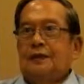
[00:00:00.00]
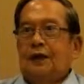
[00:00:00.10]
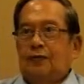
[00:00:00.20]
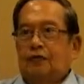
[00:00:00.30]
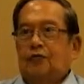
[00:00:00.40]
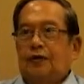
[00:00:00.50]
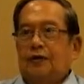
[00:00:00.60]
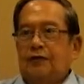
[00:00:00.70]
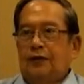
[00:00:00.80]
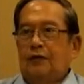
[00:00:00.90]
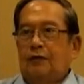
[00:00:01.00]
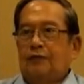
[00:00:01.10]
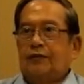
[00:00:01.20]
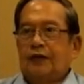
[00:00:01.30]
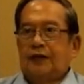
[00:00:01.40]
of
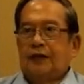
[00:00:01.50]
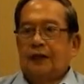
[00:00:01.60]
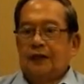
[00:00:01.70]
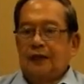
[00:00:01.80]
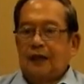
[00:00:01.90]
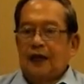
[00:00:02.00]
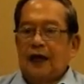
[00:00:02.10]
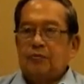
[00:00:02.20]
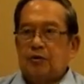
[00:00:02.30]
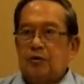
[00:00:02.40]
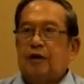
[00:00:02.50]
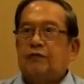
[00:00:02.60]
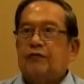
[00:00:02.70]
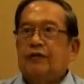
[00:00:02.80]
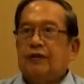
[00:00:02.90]
the time you
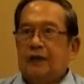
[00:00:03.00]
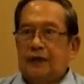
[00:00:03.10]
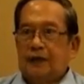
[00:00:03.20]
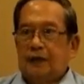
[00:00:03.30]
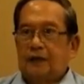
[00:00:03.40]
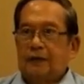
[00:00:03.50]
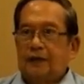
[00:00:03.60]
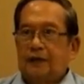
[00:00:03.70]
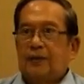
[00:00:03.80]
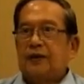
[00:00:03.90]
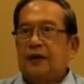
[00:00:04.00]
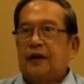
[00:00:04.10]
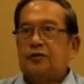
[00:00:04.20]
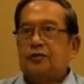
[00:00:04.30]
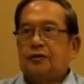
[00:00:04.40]
give the
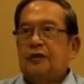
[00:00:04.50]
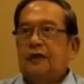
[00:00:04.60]
medication.